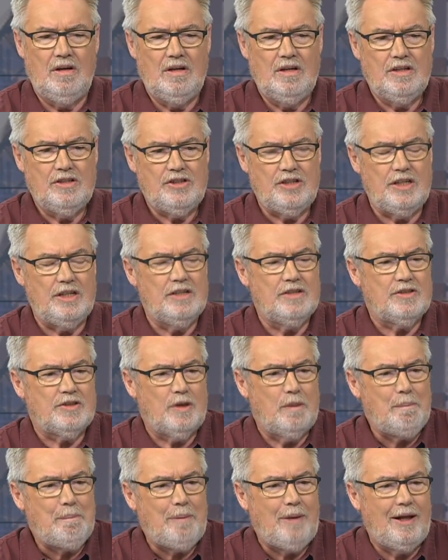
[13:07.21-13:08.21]
she is
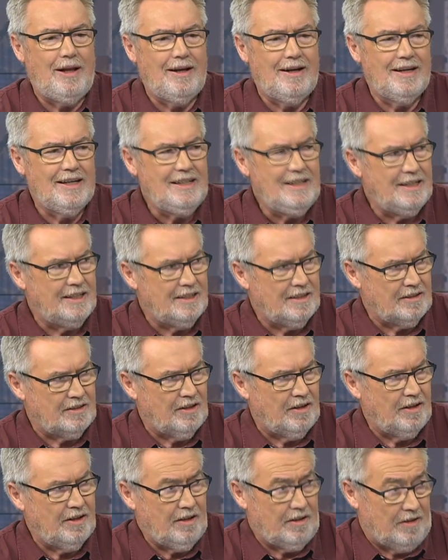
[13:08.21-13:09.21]
completely
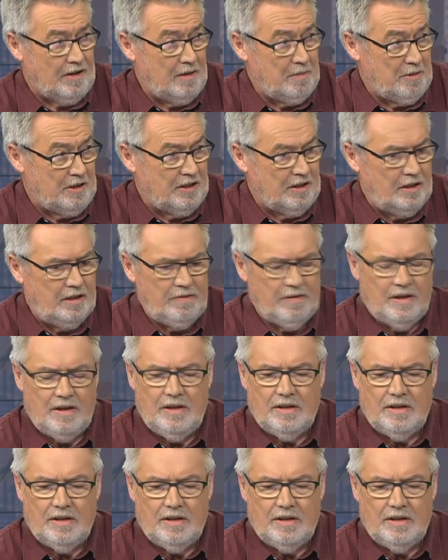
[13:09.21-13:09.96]
entitled, I believe,